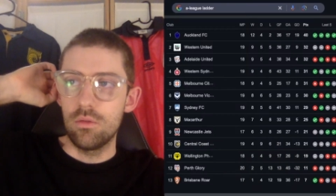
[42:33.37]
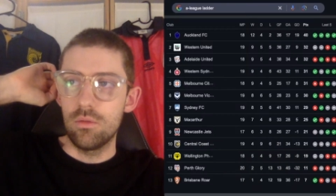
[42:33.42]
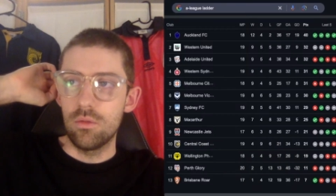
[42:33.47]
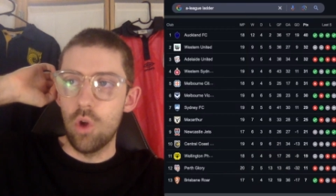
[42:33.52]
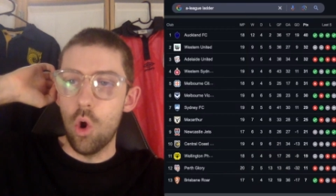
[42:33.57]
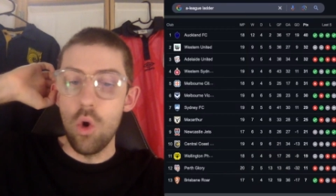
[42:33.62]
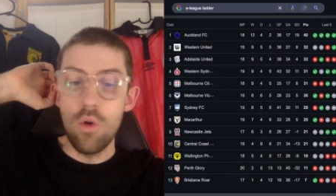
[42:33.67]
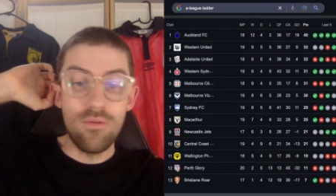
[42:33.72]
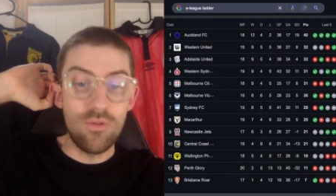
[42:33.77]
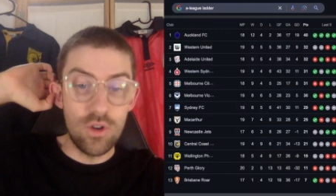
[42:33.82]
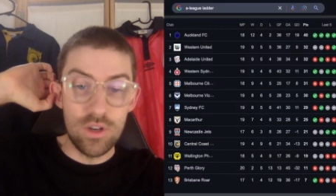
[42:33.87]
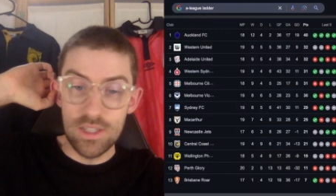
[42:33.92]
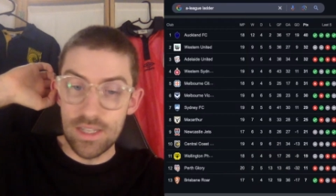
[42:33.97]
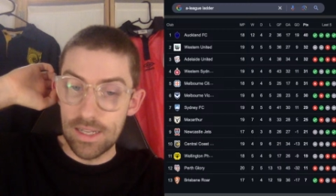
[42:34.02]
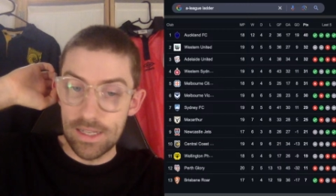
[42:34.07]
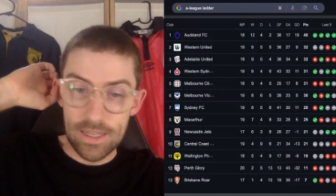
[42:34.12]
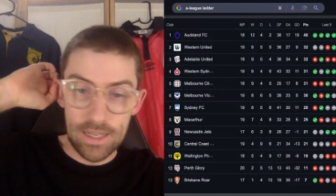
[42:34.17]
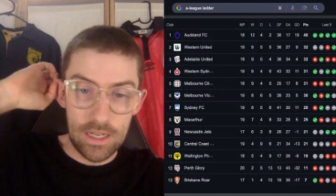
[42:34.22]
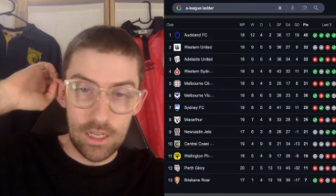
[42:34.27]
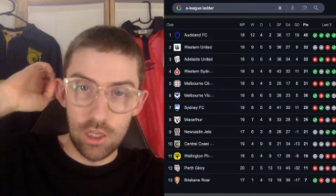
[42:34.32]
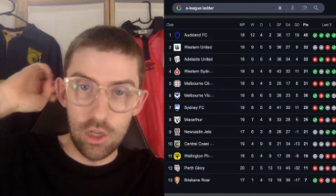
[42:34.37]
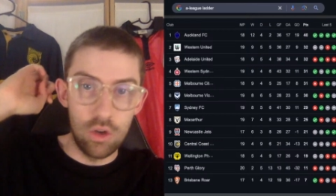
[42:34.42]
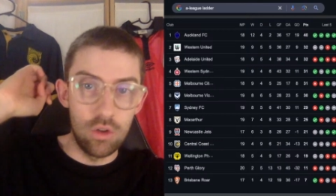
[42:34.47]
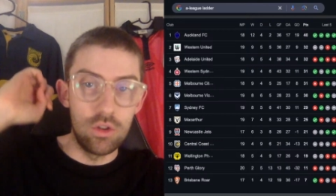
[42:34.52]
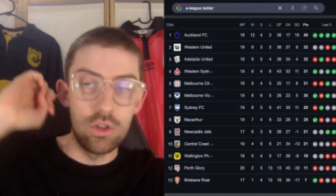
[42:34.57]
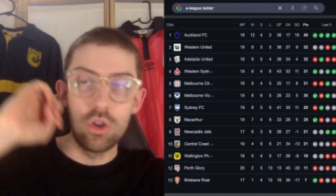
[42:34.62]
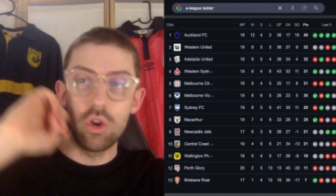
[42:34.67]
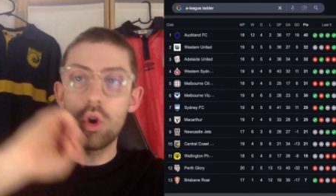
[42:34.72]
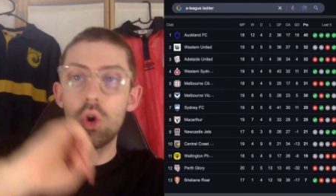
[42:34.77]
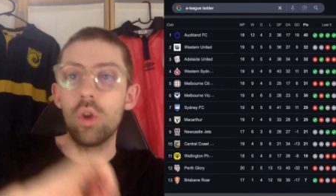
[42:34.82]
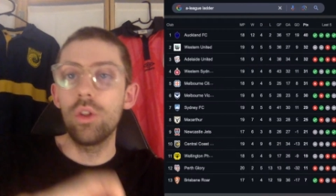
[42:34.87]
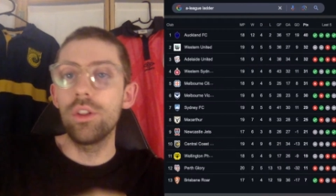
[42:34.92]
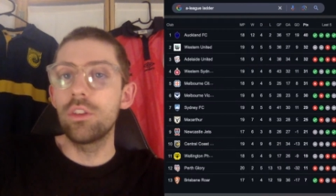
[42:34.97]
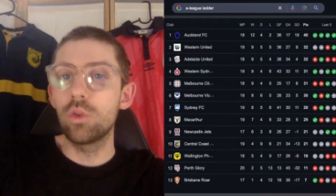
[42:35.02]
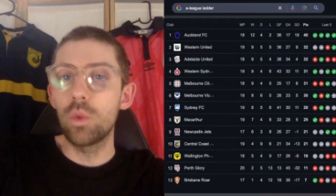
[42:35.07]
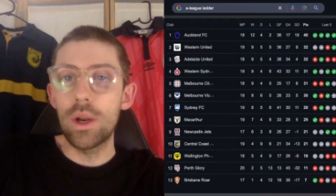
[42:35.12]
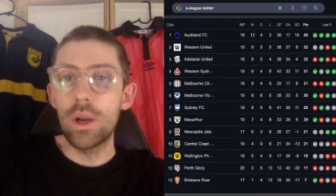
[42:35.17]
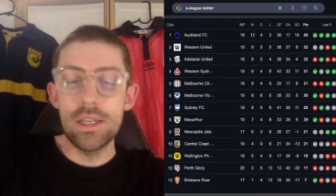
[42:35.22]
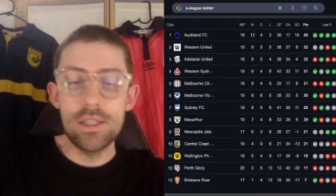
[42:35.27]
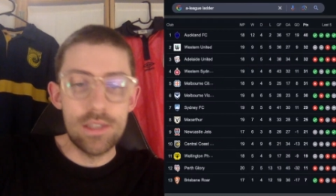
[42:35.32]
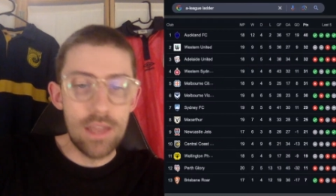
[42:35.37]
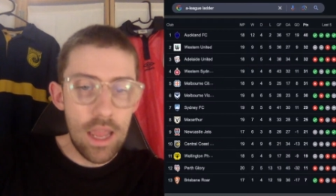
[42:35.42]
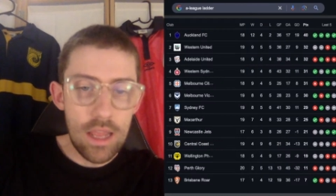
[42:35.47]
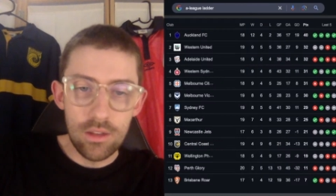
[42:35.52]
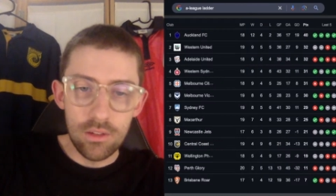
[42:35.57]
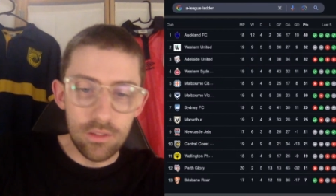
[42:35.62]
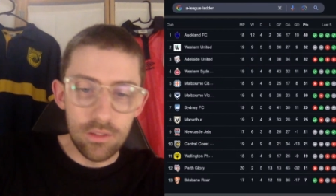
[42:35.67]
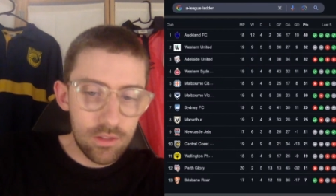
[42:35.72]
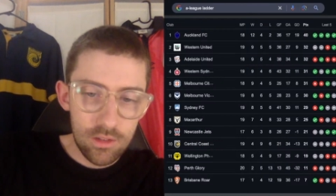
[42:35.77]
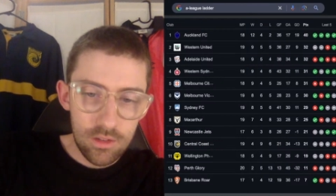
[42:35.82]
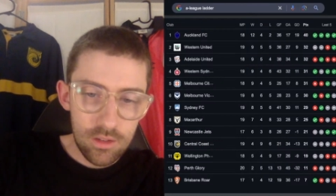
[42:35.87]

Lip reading: over a decade ago, the early 2010s.